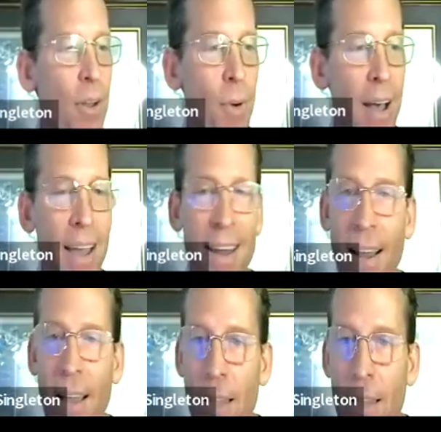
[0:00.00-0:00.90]
worth what?
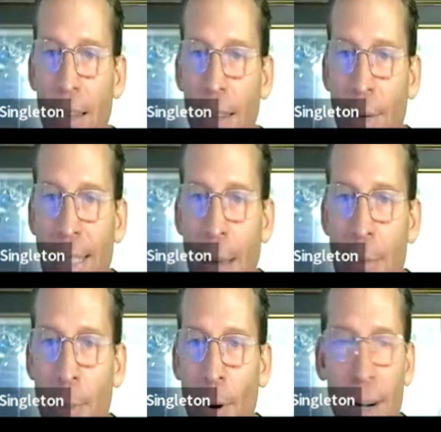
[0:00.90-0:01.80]
Three
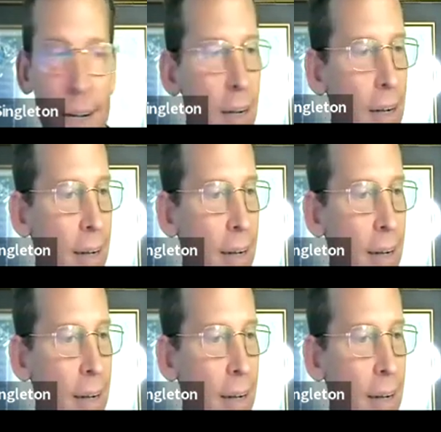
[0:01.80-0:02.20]
times more?